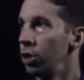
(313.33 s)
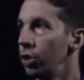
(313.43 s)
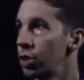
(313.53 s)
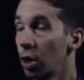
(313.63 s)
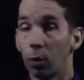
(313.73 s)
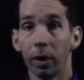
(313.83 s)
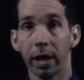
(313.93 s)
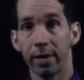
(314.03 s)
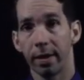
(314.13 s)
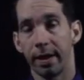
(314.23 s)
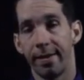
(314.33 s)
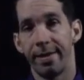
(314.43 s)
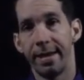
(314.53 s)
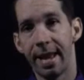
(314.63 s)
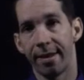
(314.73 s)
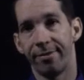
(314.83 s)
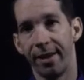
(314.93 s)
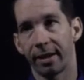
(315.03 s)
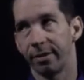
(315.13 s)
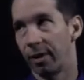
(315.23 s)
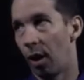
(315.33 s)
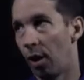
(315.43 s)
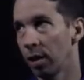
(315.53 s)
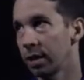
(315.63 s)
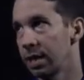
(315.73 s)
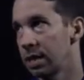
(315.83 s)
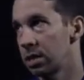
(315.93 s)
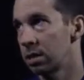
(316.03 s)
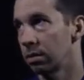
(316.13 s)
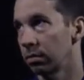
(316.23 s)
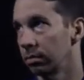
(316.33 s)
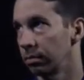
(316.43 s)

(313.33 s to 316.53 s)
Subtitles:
So really the net effect of all of these